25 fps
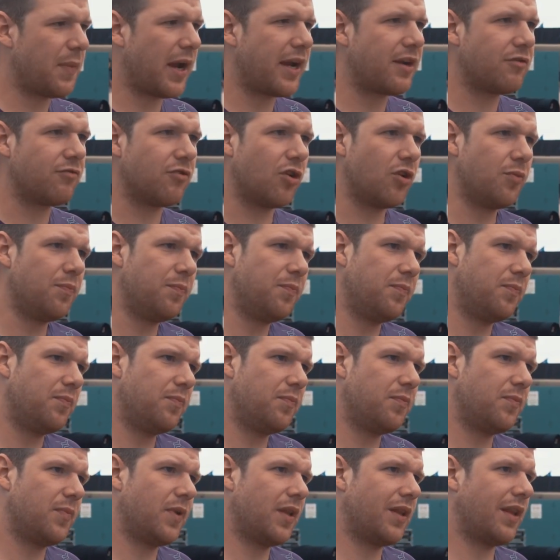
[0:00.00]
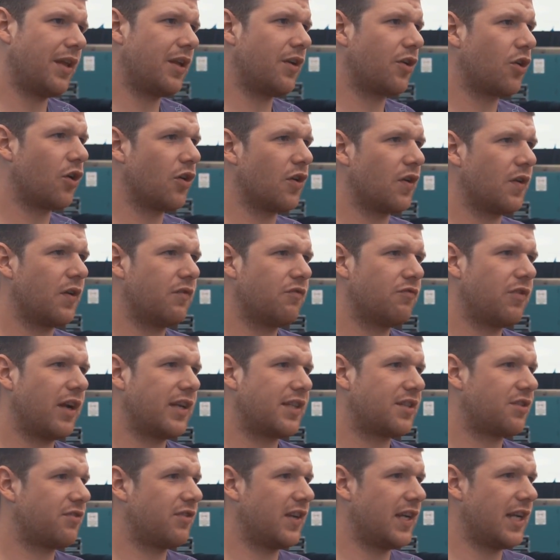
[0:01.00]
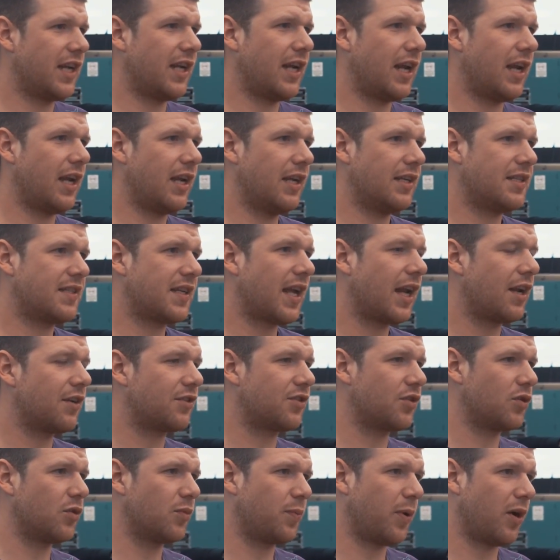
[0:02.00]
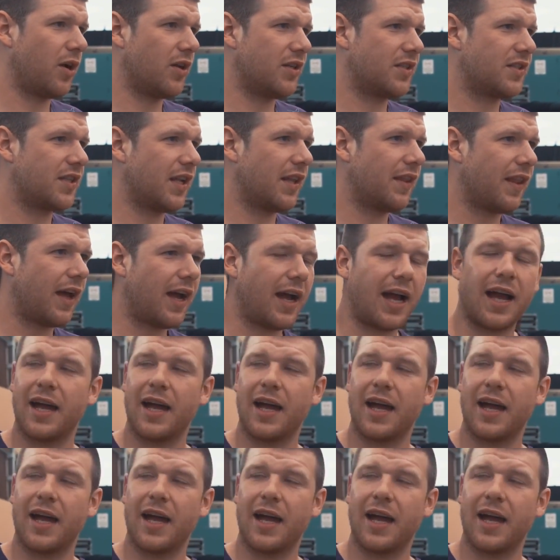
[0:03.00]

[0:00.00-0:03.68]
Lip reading: main room, you've got Red's 3 skeletal parts, and that